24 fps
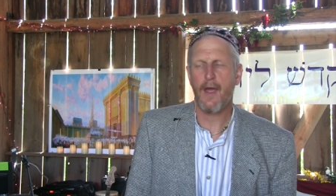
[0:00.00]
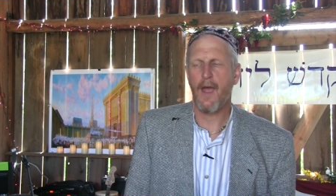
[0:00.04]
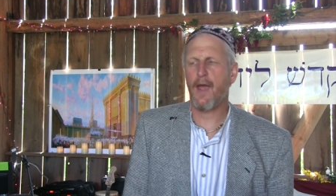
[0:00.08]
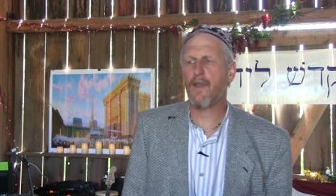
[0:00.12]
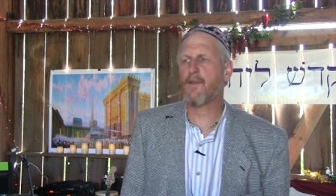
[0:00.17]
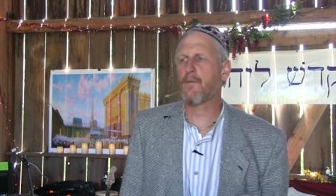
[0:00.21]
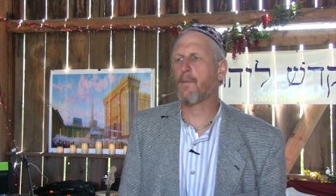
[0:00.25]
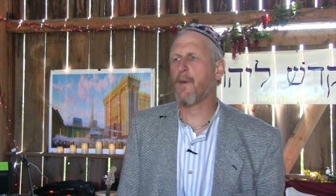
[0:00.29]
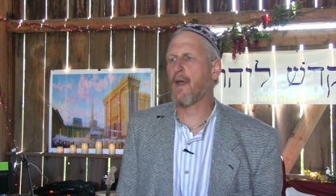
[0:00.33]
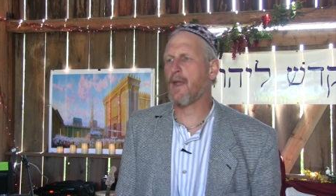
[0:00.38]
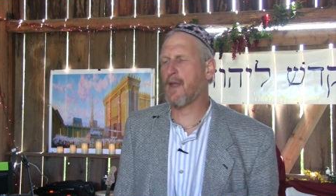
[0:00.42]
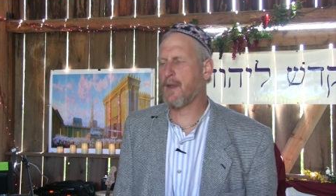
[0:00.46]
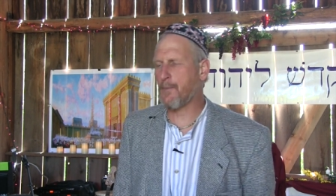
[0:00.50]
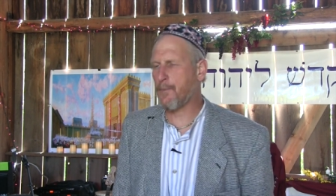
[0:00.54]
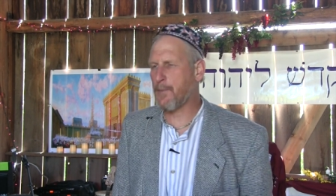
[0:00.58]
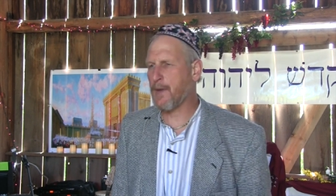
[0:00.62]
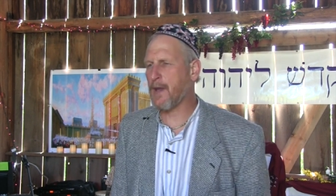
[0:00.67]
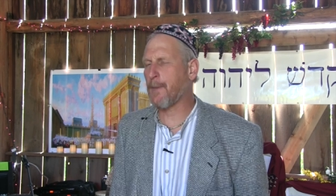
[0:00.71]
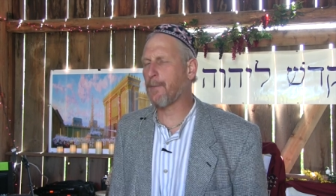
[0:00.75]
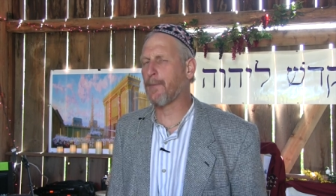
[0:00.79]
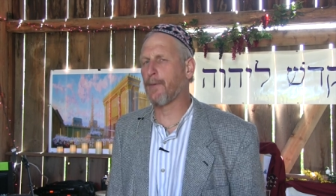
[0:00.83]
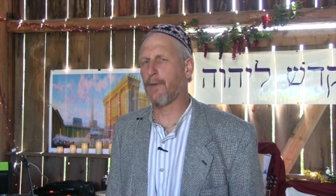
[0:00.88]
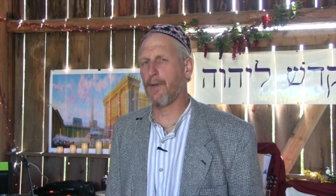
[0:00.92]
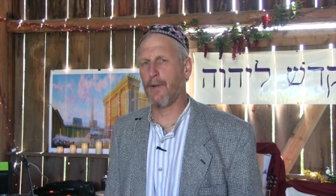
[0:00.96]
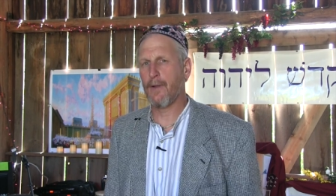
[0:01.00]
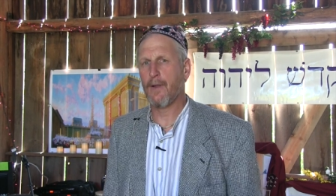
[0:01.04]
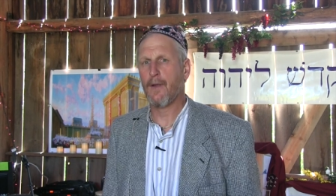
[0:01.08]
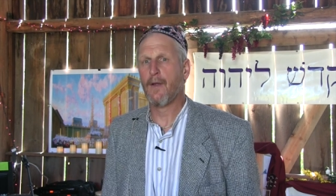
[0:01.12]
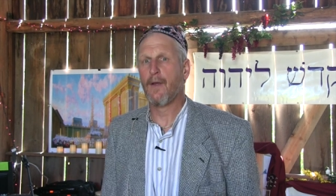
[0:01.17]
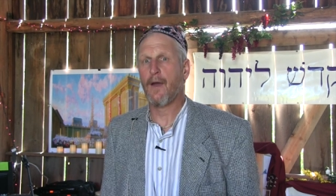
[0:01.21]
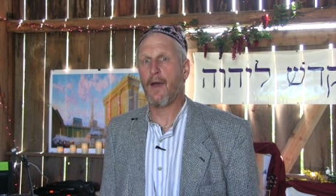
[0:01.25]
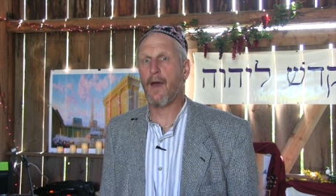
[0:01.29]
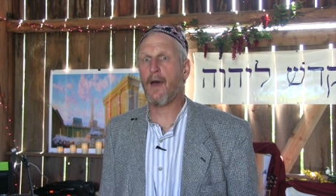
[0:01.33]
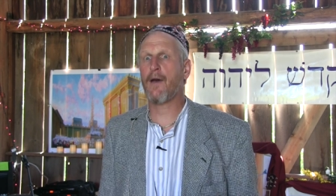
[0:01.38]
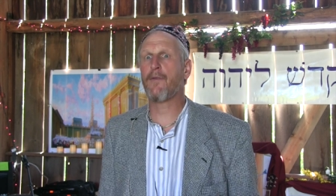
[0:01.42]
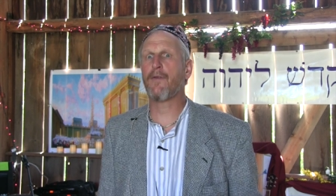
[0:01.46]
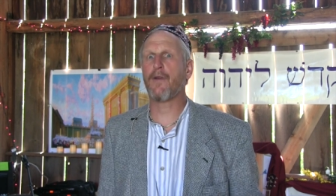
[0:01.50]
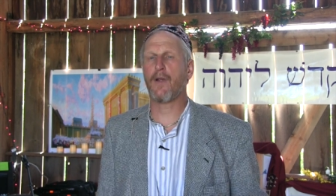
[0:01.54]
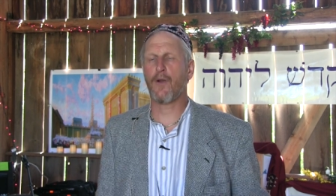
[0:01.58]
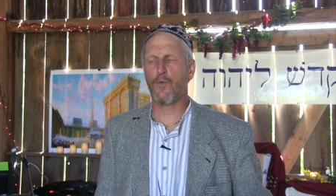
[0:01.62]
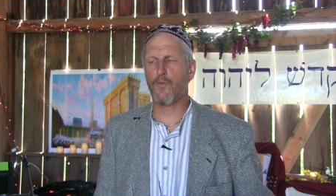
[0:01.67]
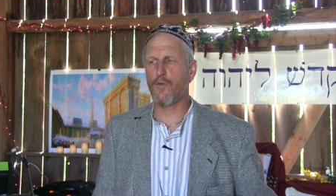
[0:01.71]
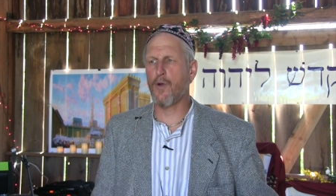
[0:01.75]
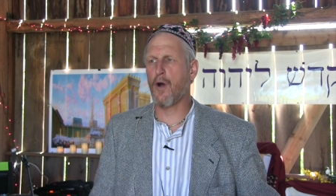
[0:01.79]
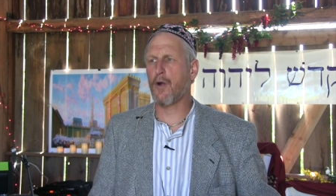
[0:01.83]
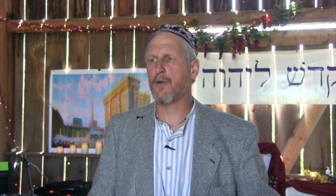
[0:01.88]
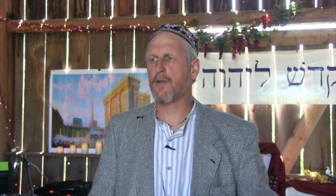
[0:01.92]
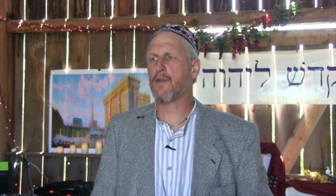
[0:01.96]
as many people have
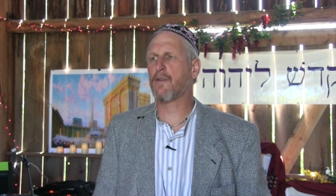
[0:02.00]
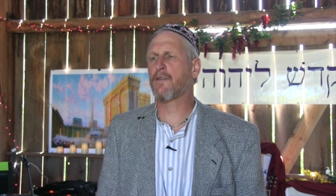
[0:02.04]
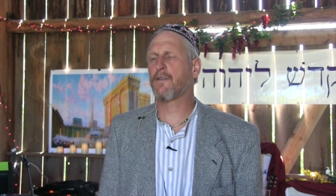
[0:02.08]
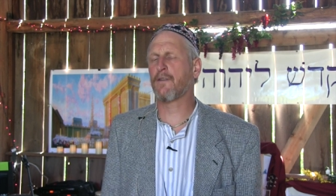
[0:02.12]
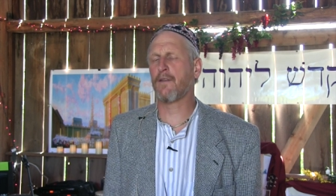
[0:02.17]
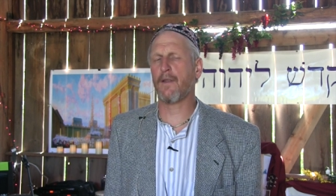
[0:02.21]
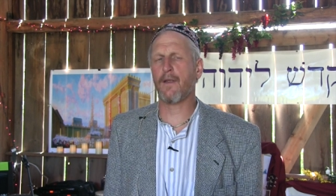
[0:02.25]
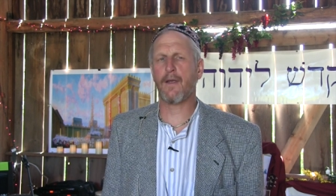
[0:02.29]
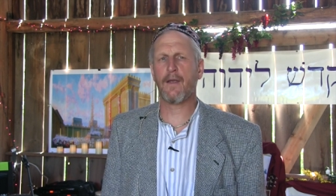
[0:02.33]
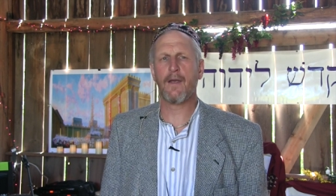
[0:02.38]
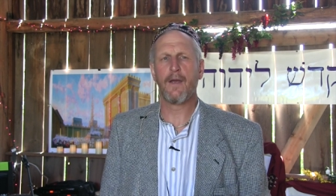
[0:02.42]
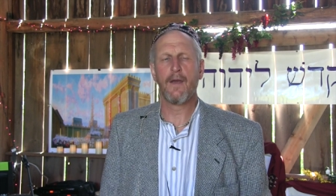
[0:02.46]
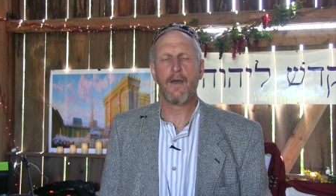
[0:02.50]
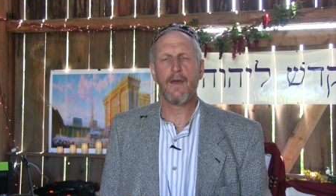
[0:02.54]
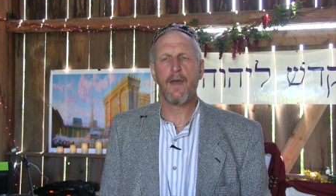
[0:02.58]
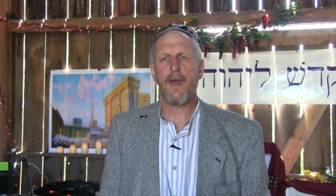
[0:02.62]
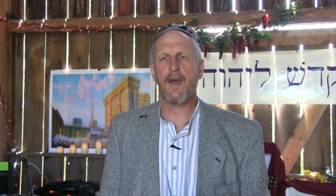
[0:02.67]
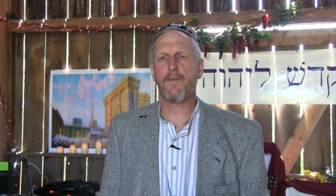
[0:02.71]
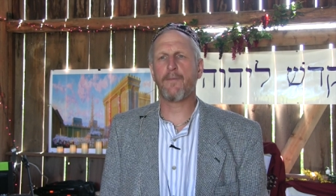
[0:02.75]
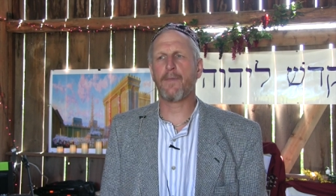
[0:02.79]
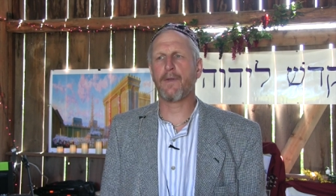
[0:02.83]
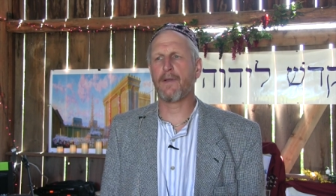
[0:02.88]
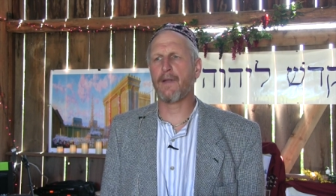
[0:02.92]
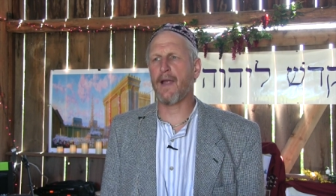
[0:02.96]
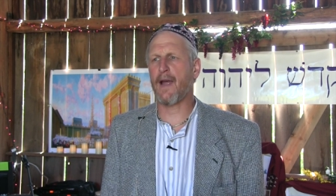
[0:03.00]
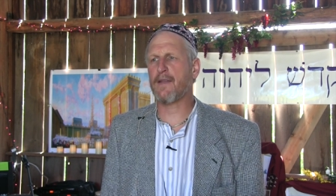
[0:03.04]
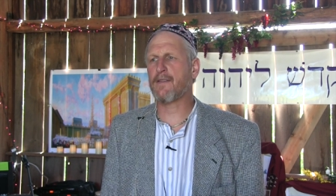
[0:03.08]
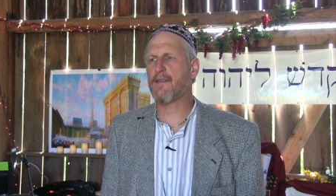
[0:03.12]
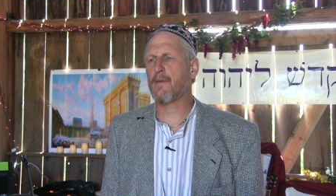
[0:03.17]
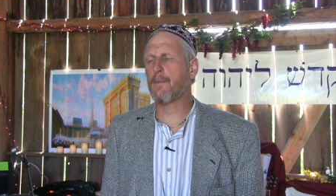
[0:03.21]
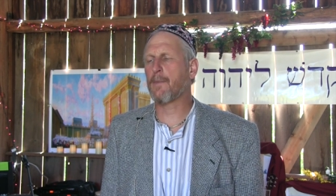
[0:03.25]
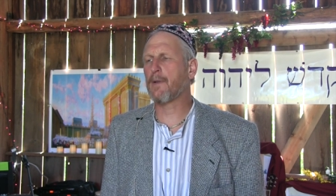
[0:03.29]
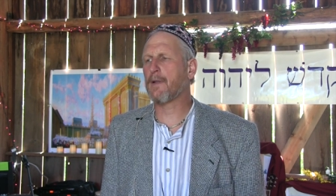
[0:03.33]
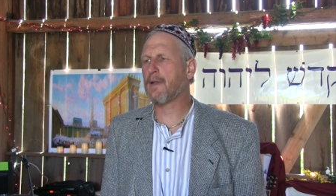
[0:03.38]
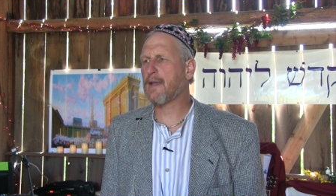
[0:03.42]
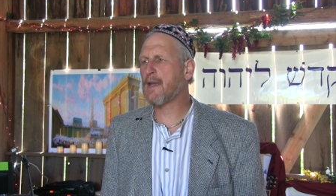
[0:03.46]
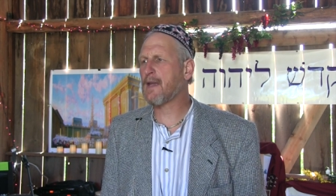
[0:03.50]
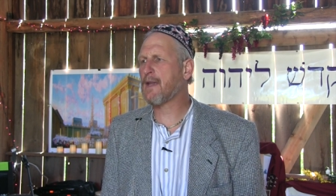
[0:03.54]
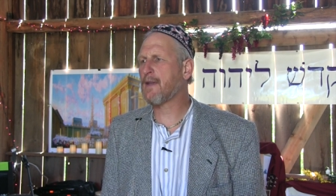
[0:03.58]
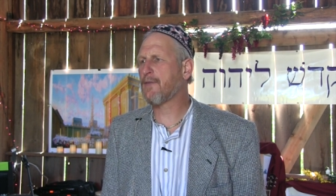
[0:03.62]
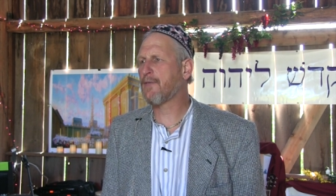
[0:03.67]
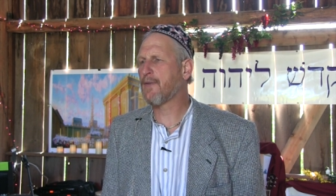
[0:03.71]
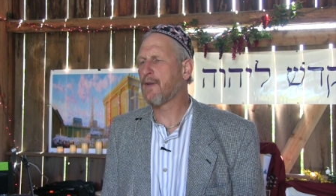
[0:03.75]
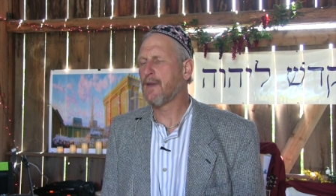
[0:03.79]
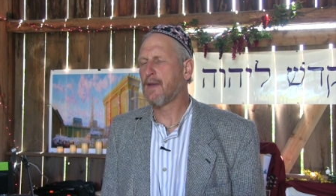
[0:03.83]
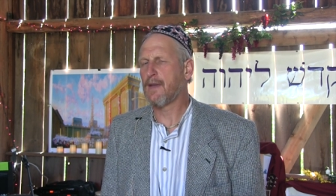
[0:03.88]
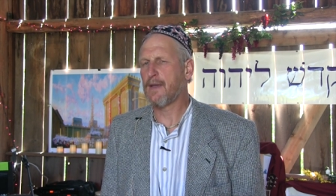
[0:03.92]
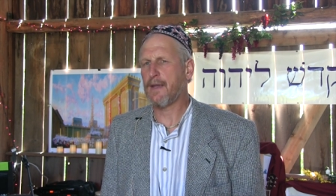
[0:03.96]
erroneously have been led to
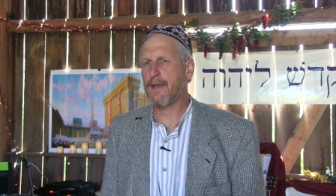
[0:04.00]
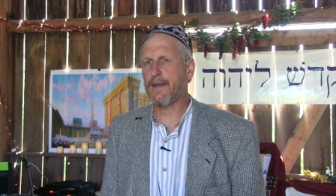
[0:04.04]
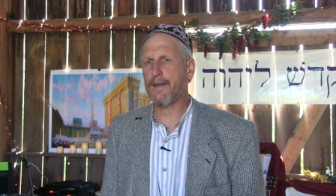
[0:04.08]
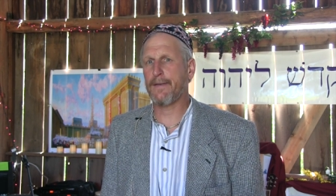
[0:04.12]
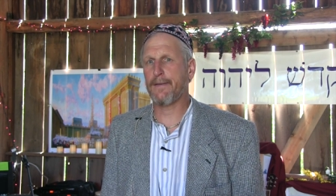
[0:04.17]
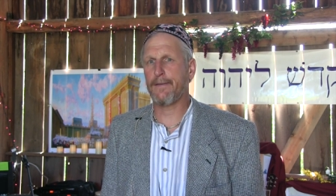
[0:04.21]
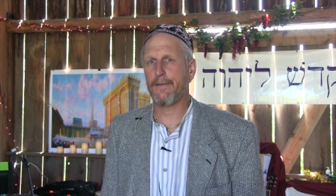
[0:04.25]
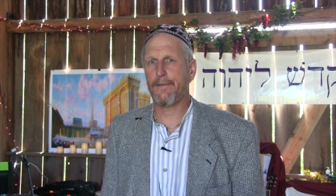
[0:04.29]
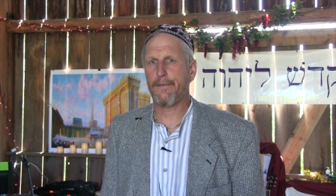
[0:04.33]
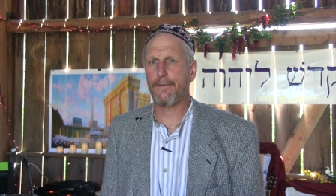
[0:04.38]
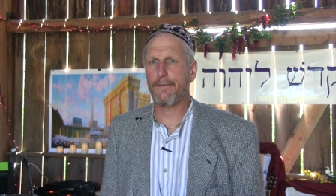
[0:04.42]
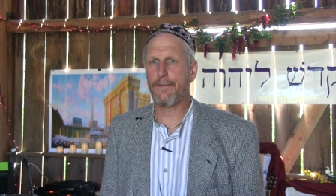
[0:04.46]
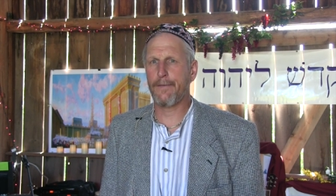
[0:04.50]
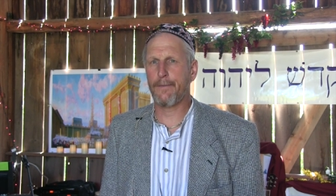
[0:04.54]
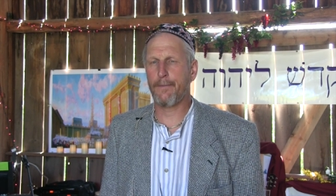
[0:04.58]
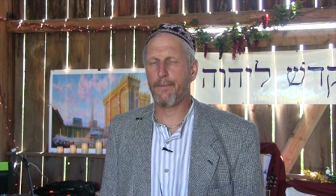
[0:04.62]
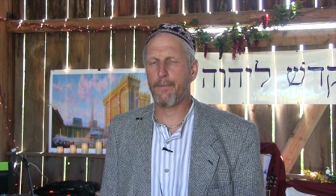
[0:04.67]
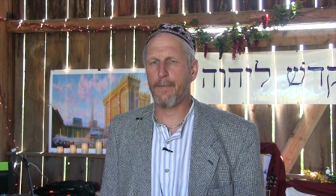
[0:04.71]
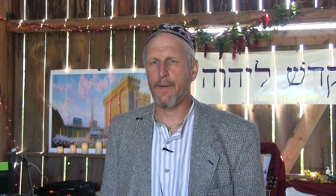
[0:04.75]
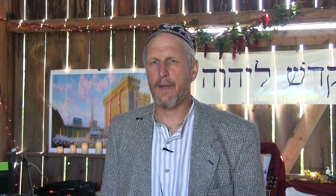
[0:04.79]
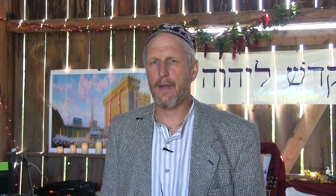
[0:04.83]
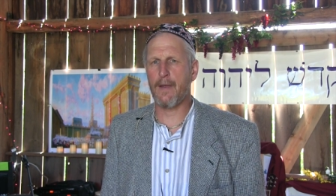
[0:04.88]
believe in, the,